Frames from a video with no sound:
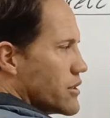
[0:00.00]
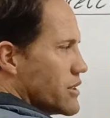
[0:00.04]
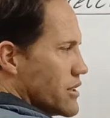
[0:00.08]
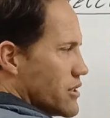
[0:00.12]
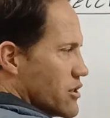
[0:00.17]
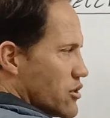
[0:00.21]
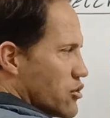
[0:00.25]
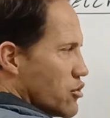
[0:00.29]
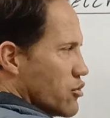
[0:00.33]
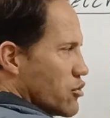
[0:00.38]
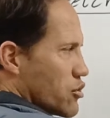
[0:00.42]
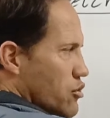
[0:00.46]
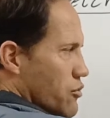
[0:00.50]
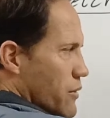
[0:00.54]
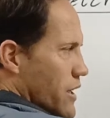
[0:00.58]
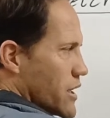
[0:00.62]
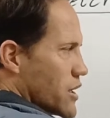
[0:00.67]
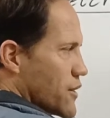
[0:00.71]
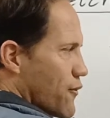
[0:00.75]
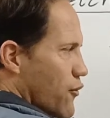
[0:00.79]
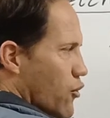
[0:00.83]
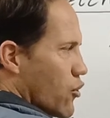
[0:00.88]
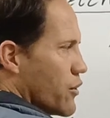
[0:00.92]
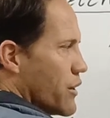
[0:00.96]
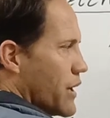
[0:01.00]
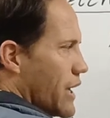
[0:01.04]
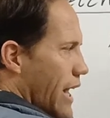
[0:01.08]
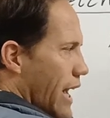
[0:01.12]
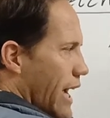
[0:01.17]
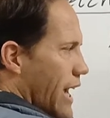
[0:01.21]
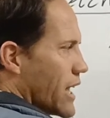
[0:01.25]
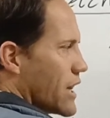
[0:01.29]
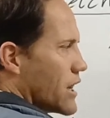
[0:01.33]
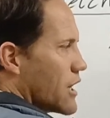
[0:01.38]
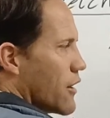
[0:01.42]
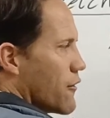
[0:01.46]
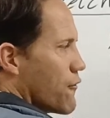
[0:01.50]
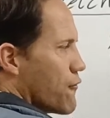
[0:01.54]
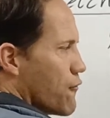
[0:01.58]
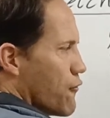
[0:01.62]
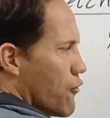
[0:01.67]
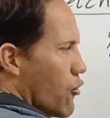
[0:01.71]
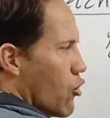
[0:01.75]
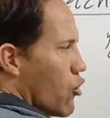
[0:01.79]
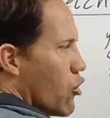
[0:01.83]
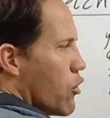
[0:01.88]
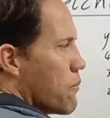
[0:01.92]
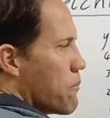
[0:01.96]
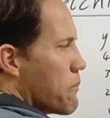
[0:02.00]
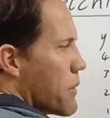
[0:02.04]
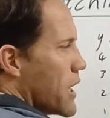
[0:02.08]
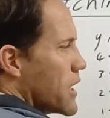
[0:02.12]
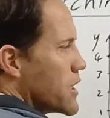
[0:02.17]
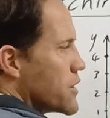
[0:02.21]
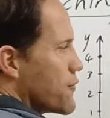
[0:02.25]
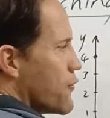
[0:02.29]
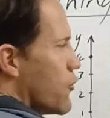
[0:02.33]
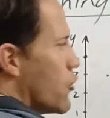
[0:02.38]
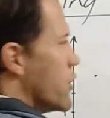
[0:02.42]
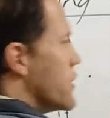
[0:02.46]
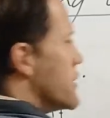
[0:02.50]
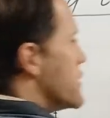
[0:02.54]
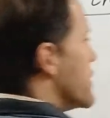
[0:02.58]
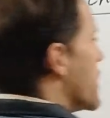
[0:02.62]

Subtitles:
Since 2 squared is 4, negative 4 plus 4 is